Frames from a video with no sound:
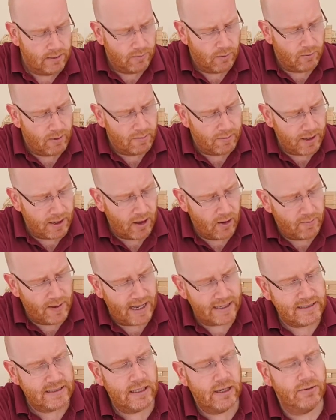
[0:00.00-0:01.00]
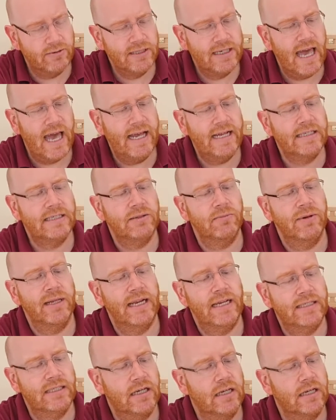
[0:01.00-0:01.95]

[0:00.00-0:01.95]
but when we go back to those gates and we need